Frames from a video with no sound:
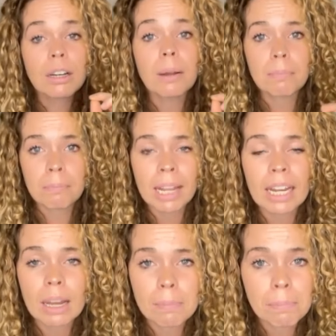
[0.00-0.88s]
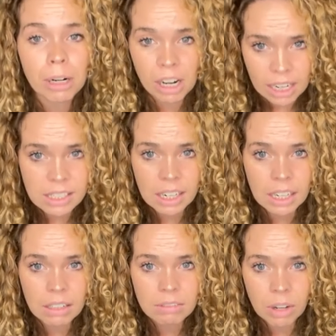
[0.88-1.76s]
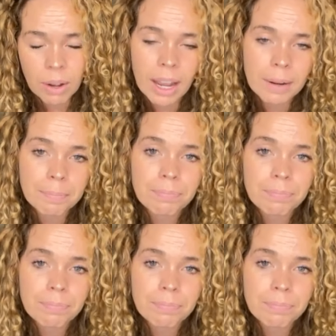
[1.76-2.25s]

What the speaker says: medium porosity, okay?